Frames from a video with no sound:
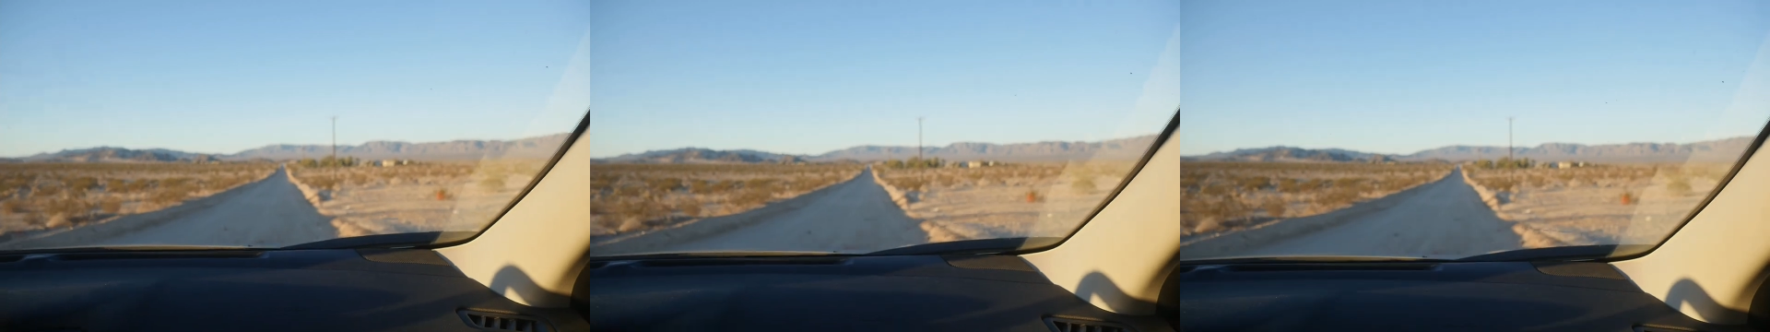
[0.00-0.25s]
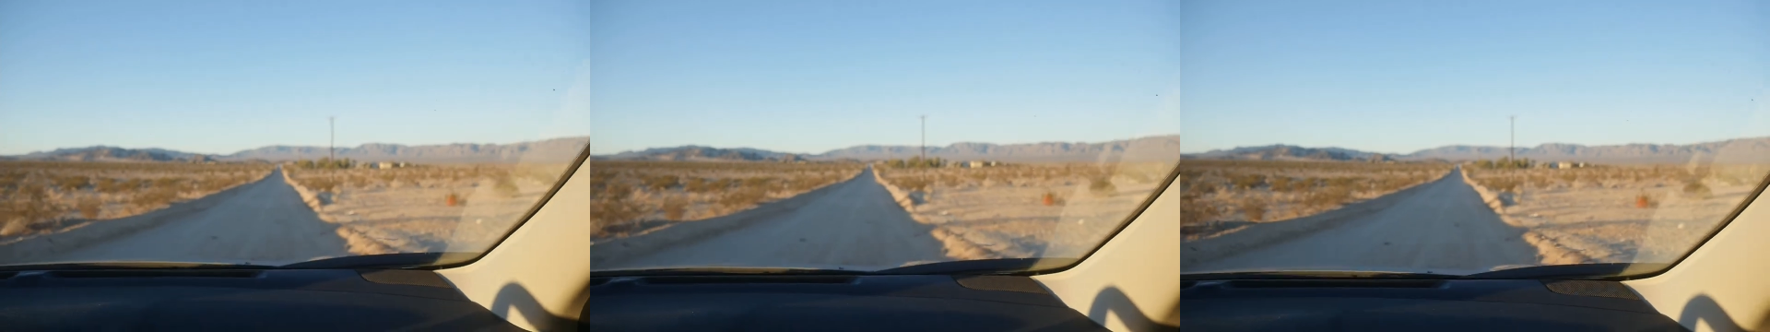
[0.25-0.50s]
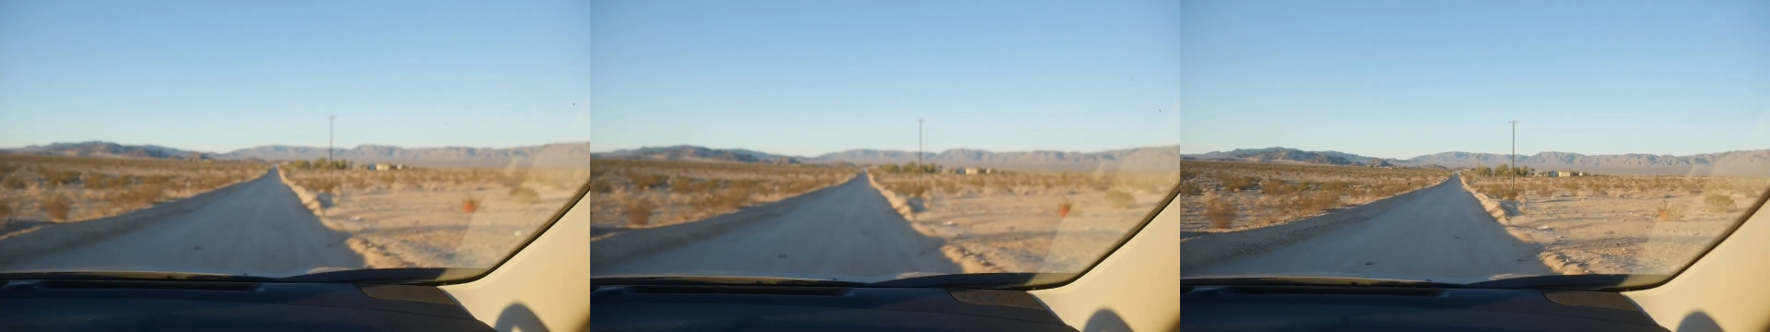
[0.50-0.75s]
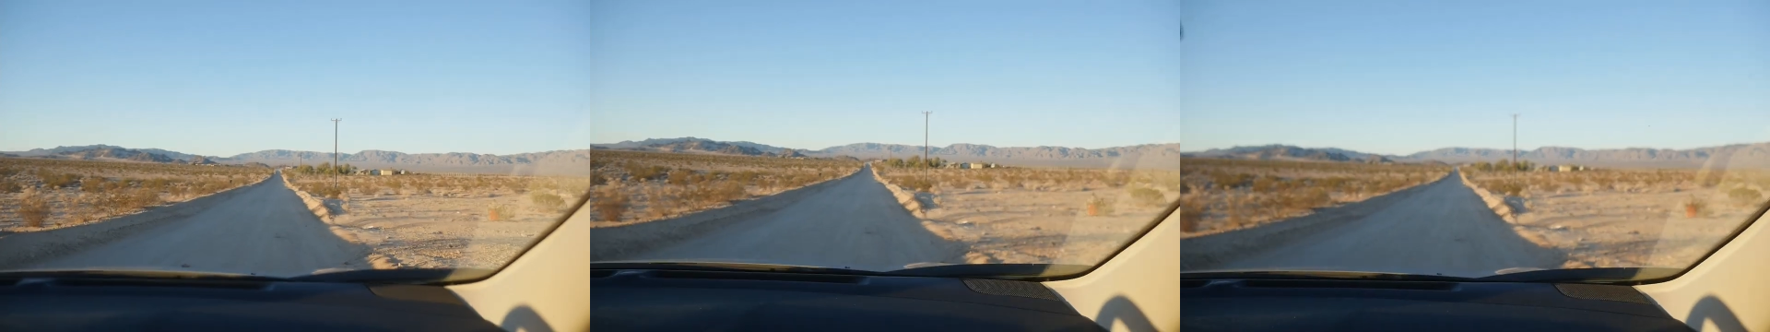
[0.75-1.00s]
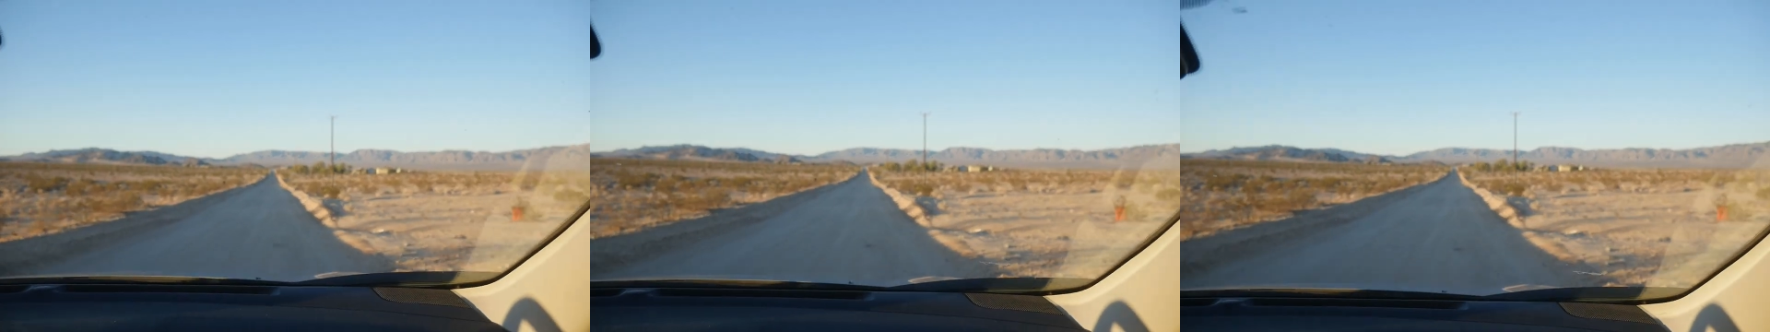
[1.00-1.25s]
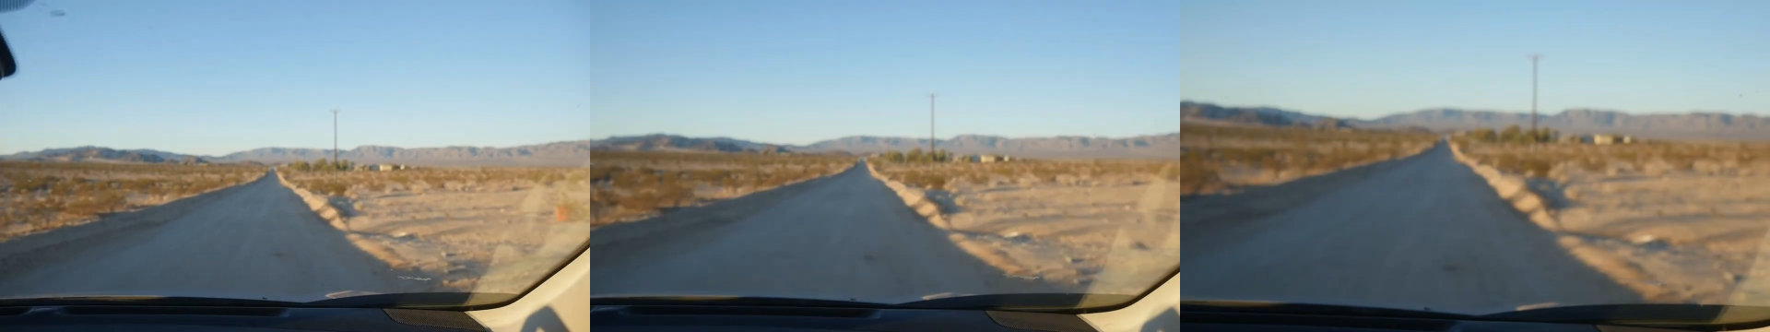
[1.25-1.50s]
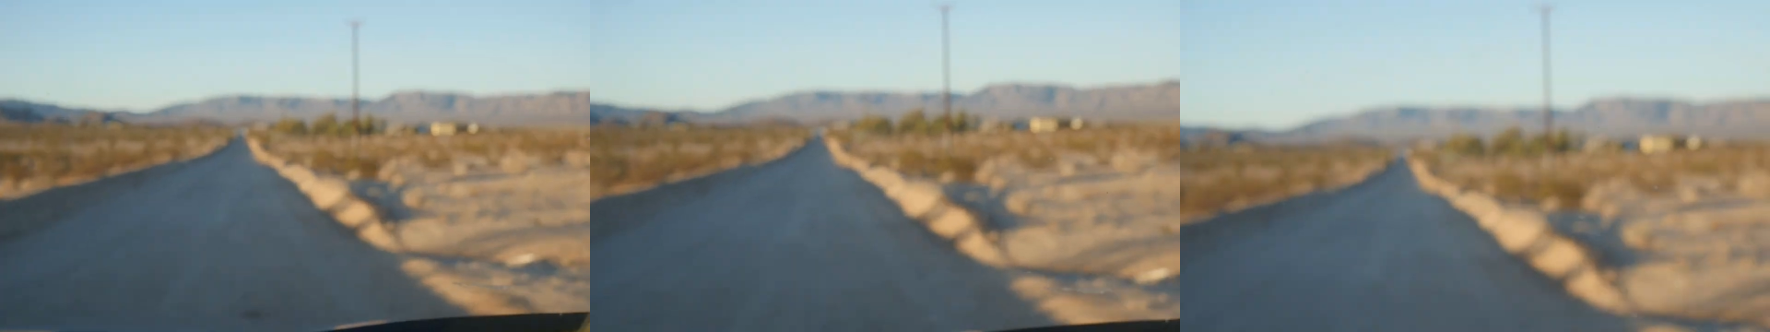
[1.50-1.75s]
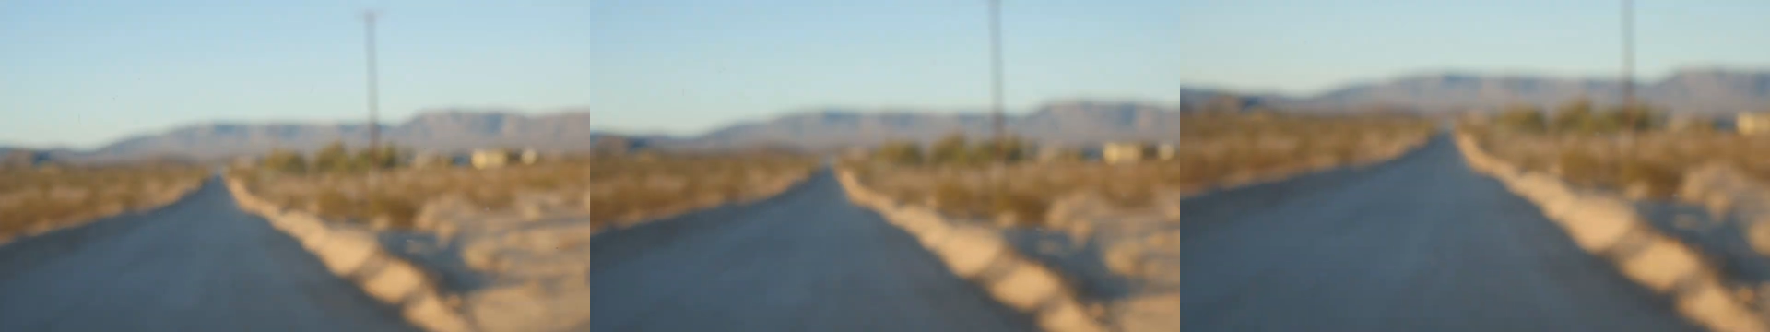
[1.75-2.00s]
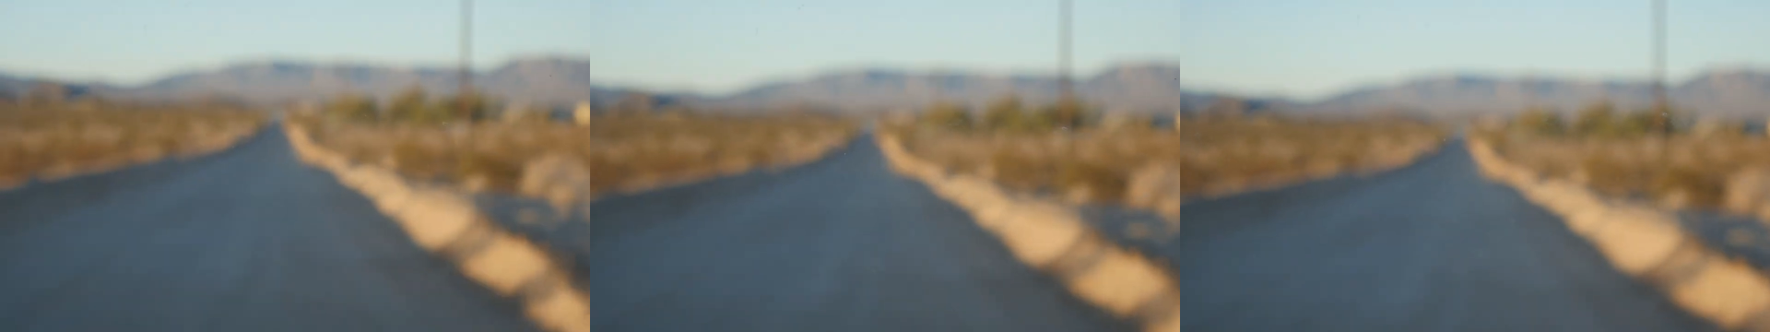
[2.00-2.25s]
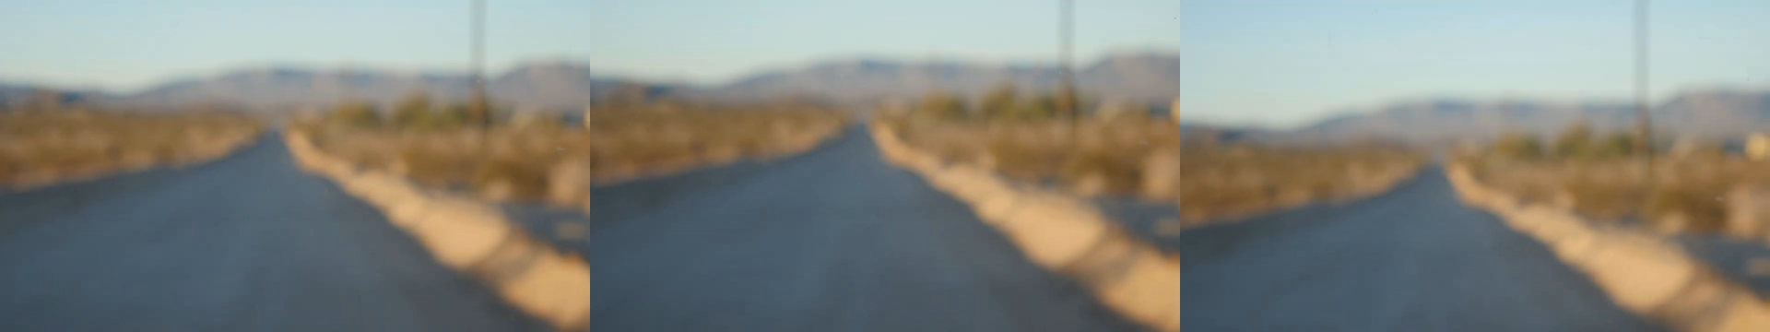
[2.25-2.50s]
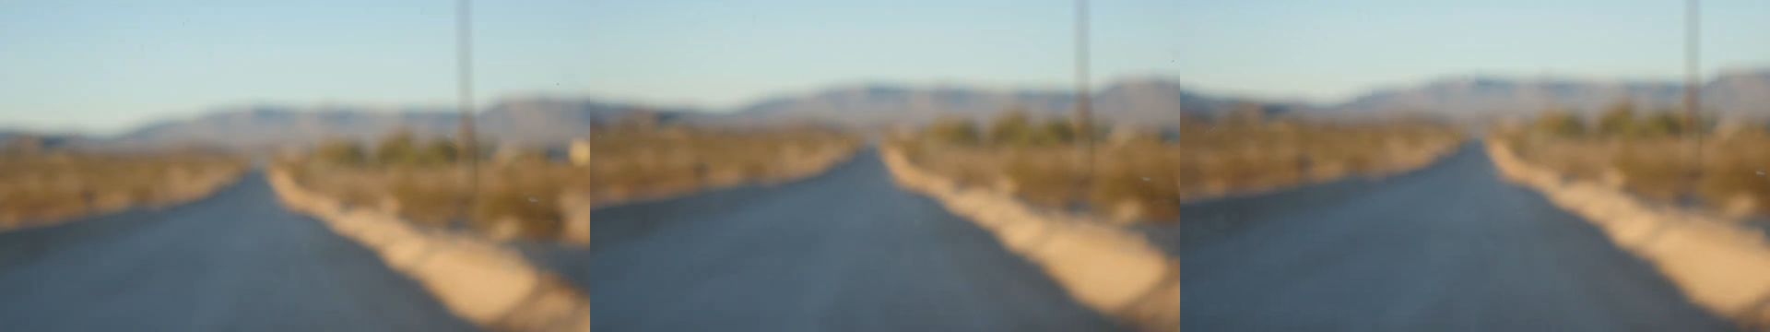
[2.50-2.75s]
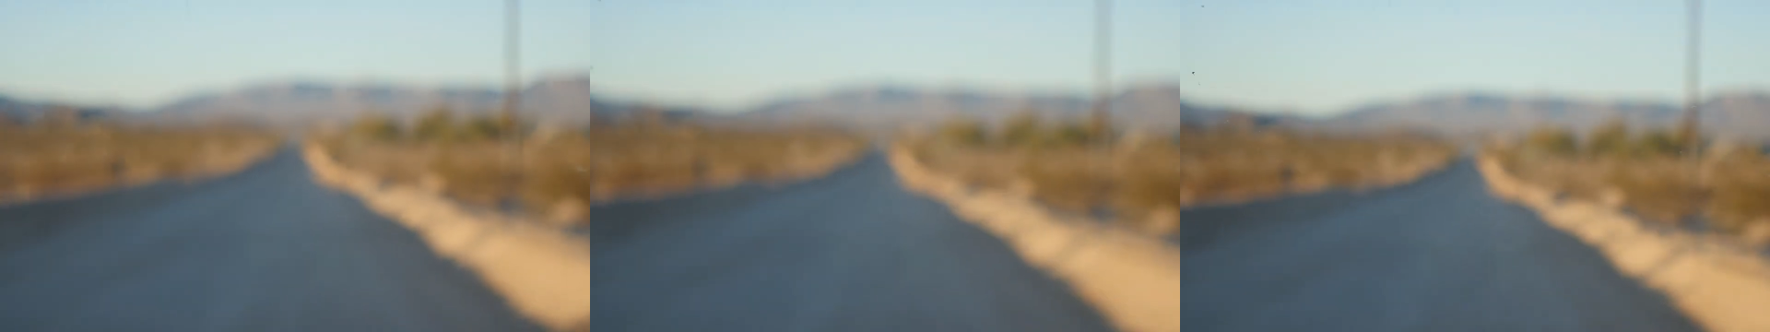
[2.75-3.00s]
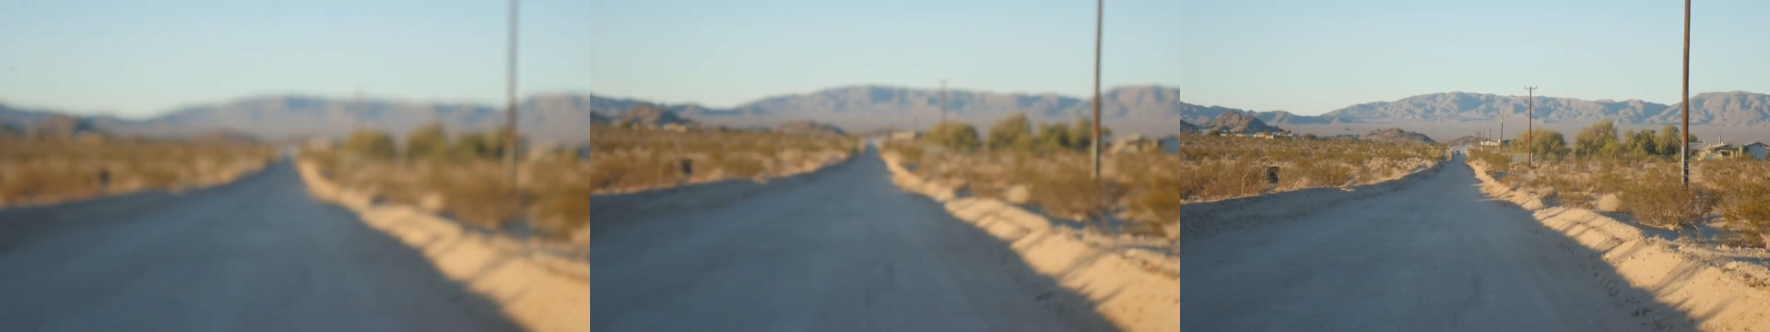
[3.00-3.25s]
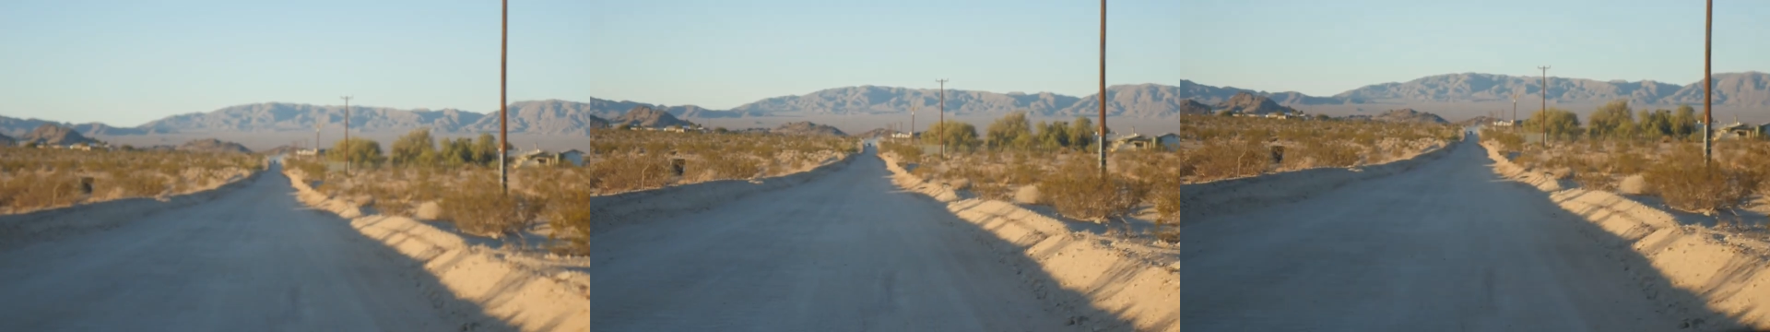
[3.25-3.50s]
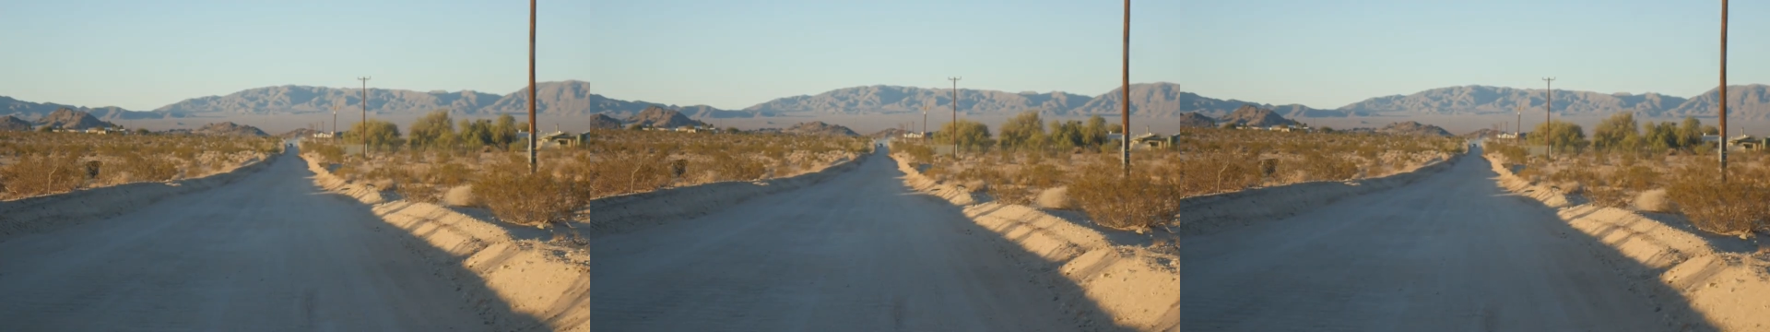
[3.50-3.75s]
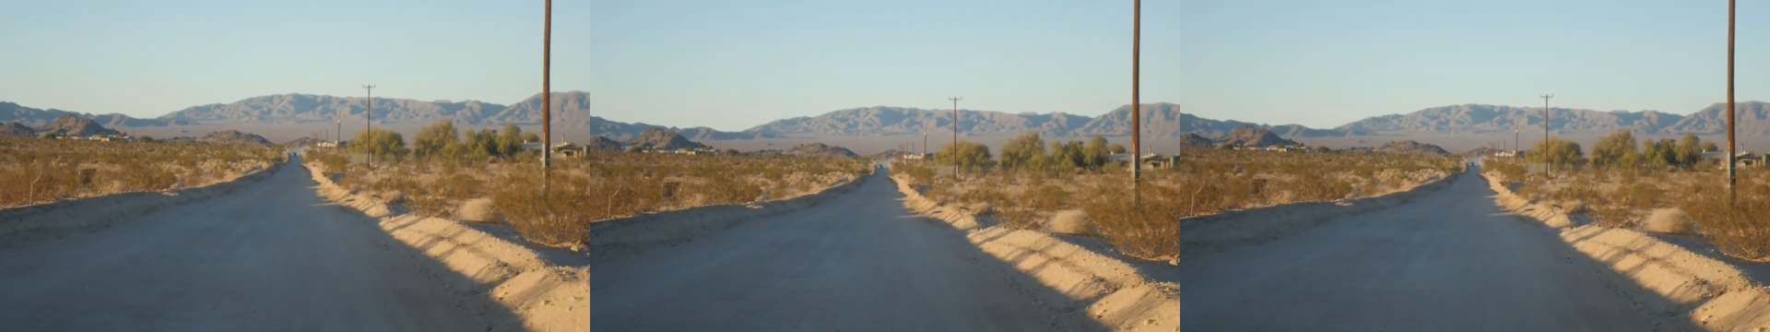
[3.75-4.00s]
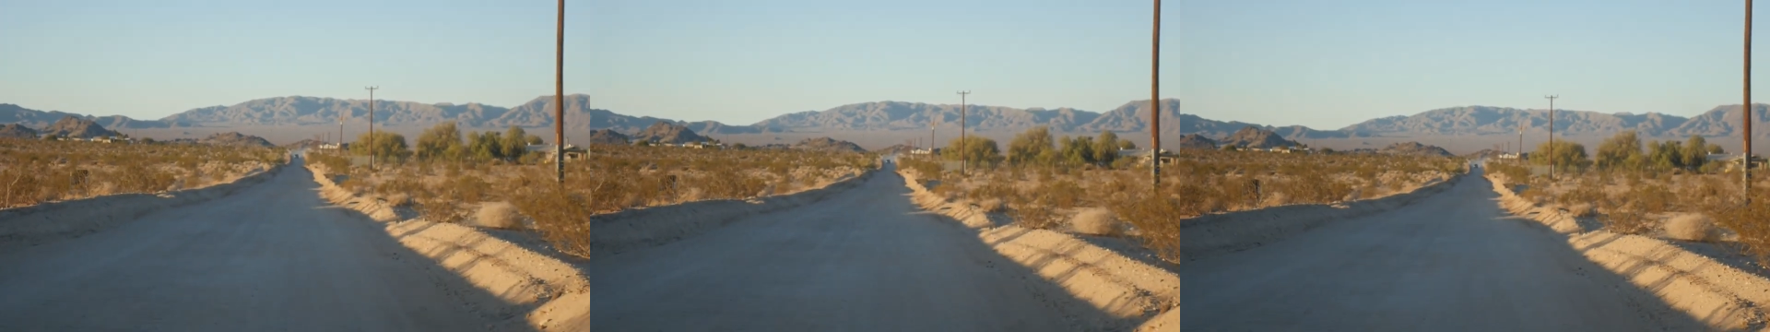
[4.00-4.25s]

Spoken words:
(no speaker visible)